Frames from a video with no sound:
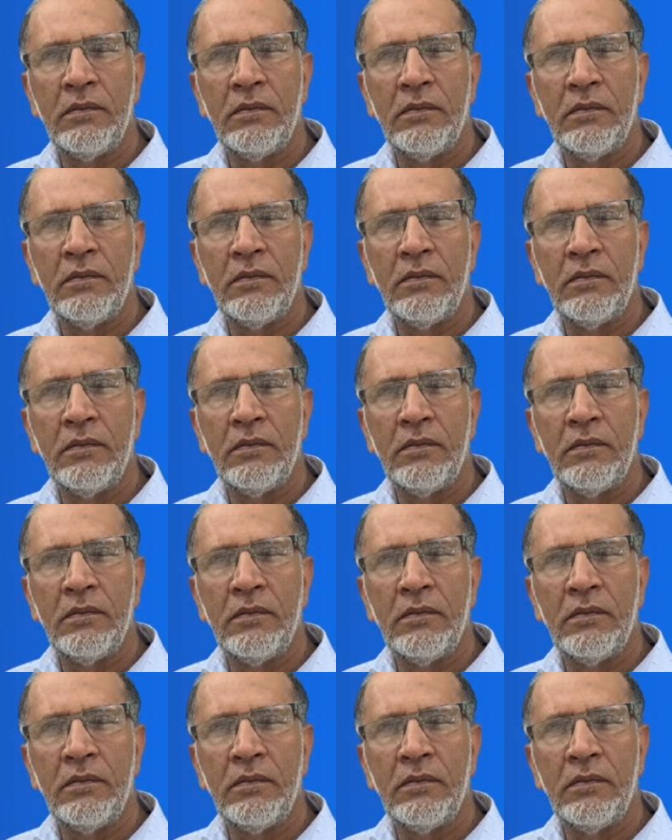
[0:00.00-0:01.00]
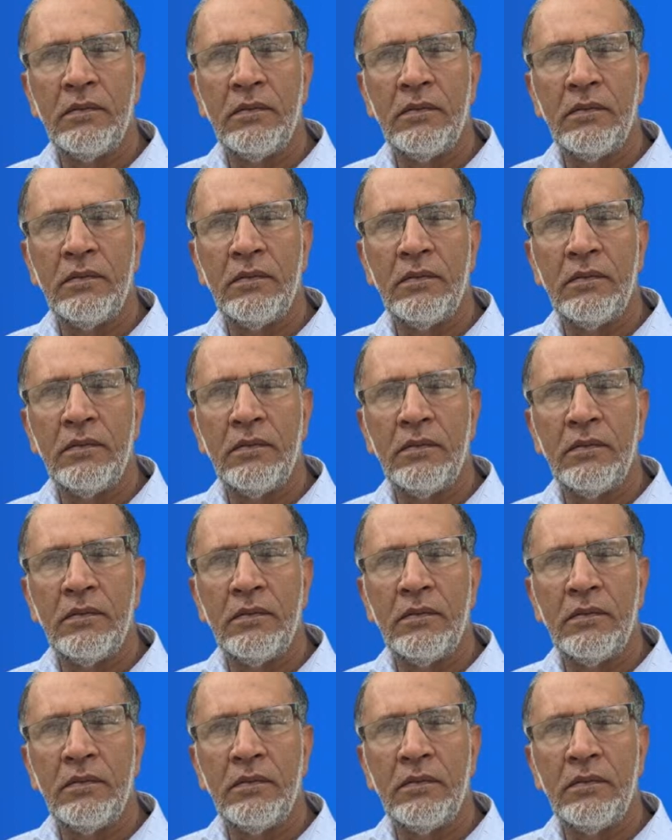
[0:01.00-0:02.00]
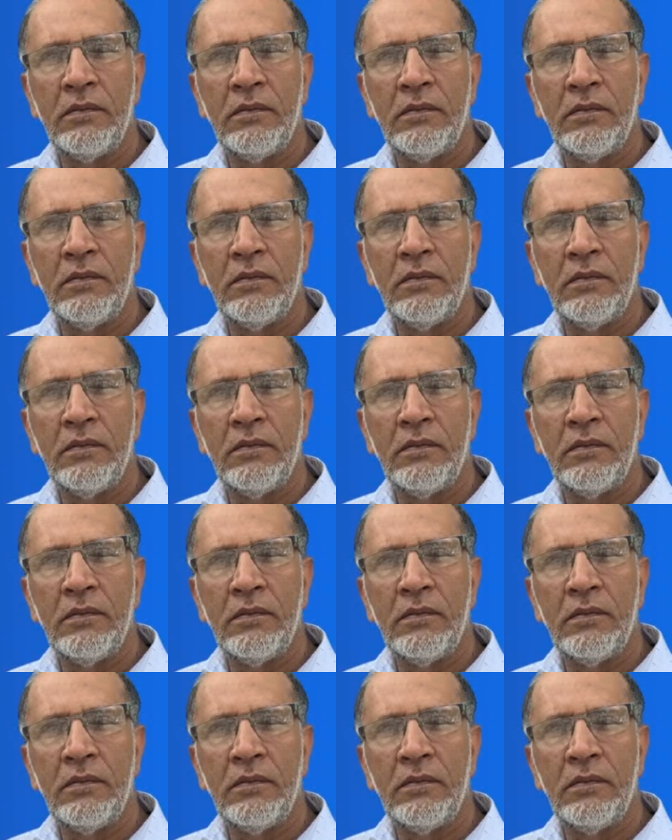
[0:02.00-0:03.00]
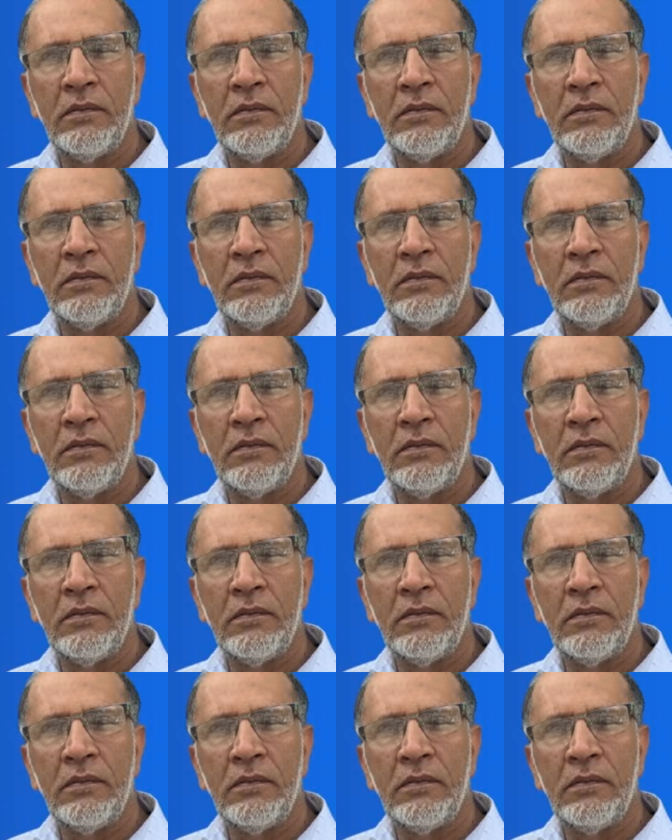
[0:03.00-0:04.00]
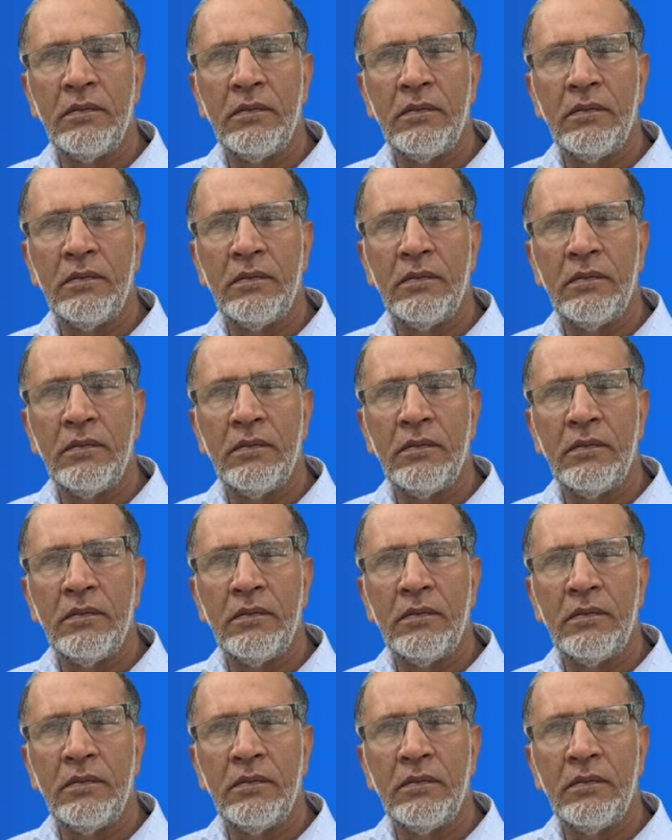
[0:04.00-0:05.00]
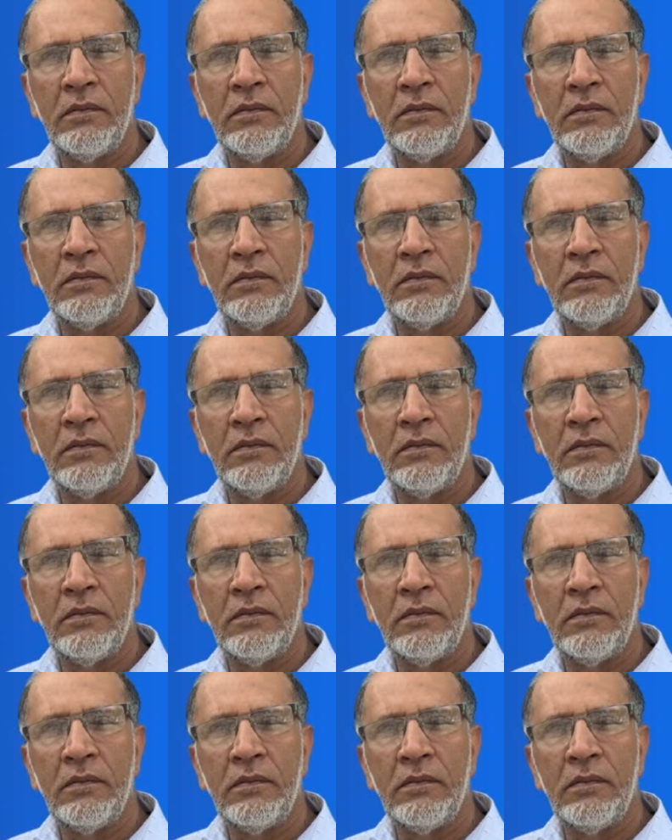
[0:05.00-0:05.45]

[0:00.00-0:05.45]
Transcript: The face doesn't move, so there is nothing to read.